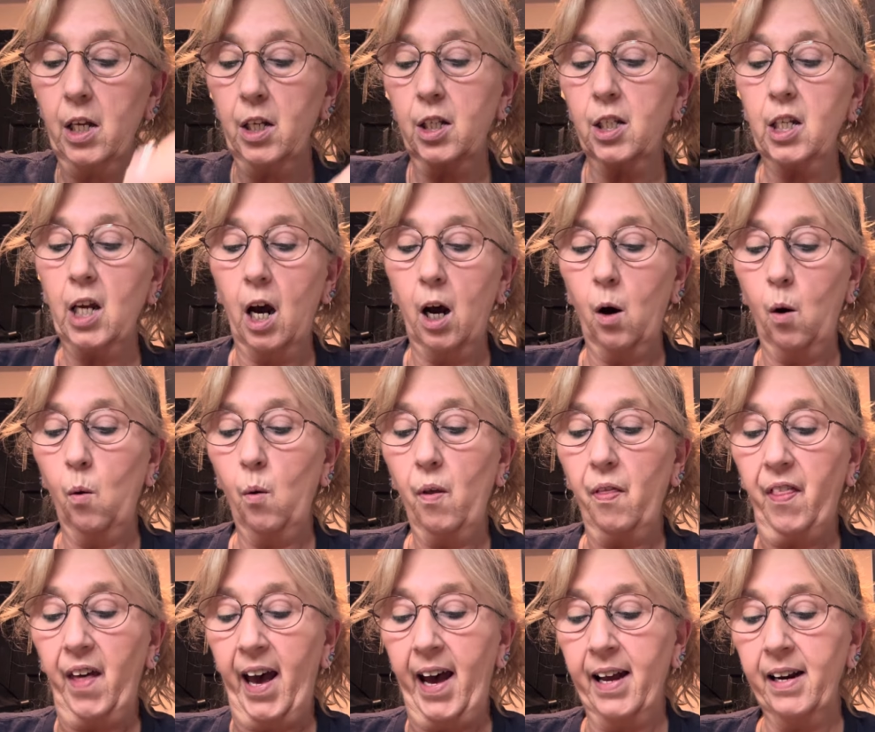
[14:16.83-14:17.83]
So
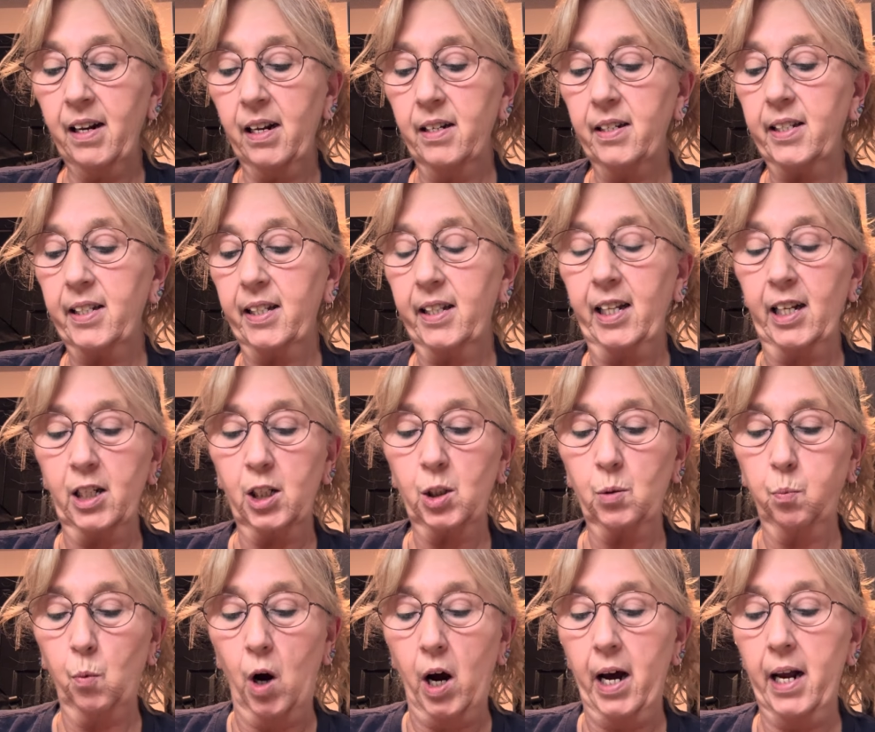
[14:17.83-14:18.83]
that is this
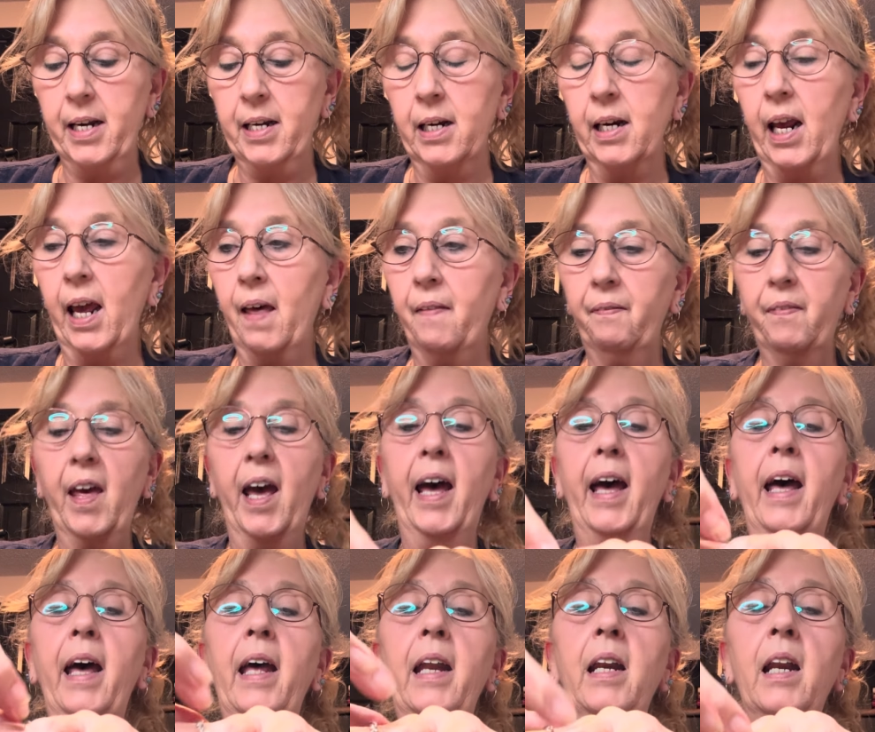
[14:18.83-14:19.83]
one. And
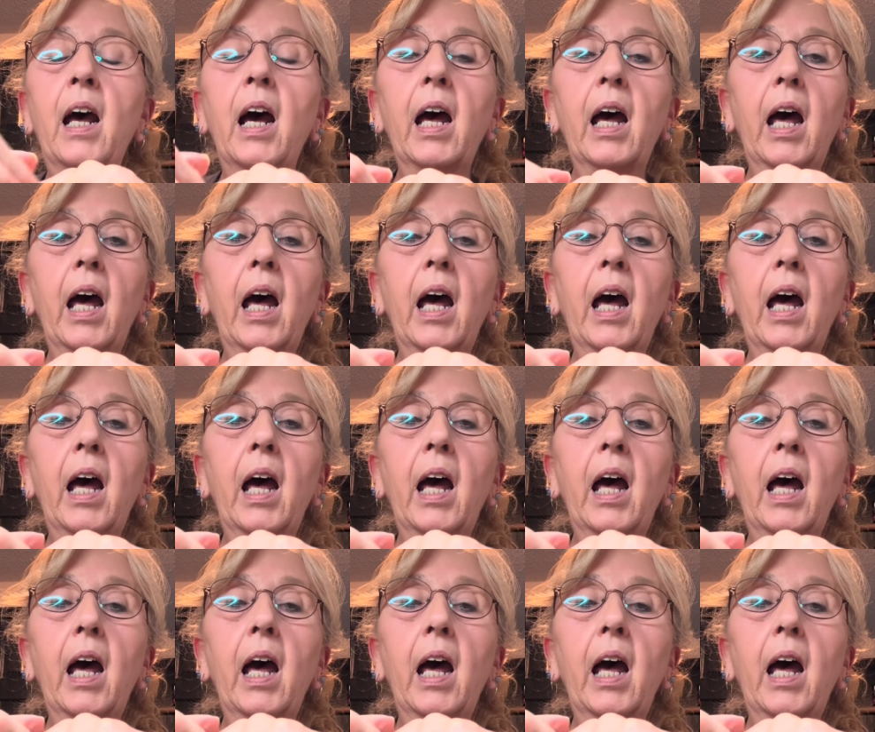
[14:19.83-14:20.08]
then